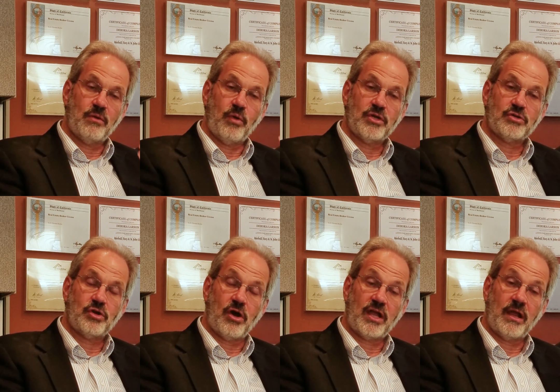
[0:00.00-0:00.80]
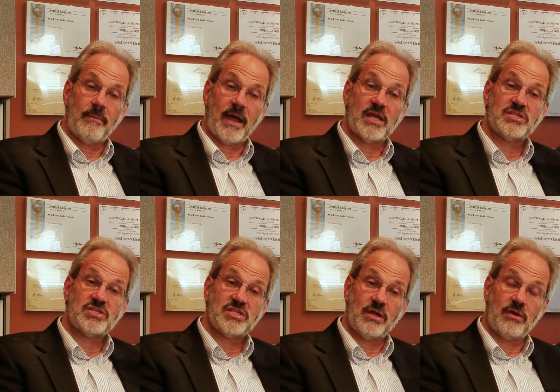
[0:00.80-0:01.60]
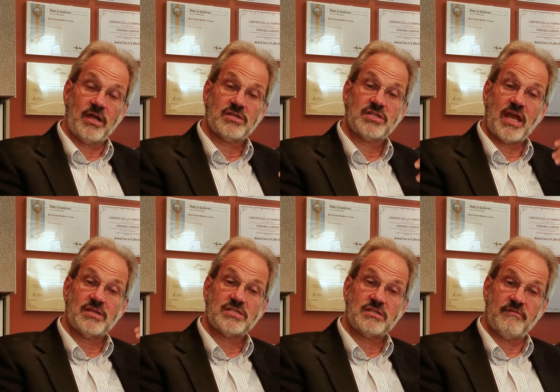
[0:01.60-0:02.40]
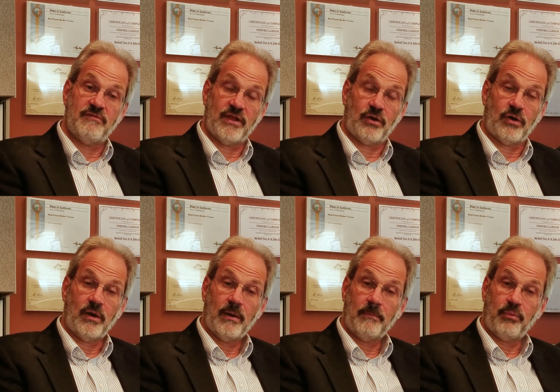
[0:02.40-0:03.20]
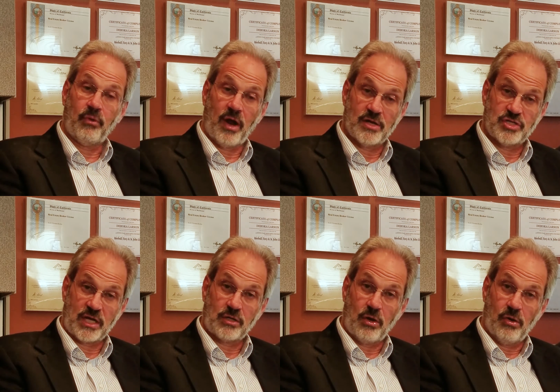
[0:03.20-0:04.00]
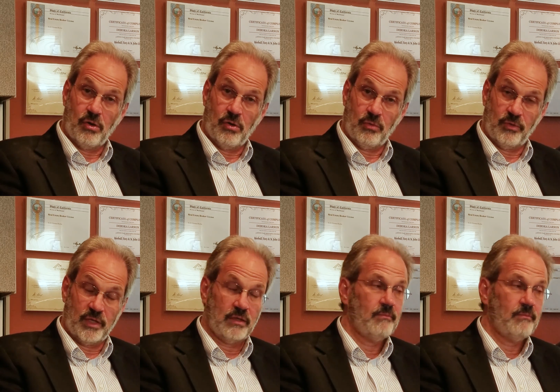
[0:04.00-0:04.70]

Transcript: where you're talking about a serious and severe project only.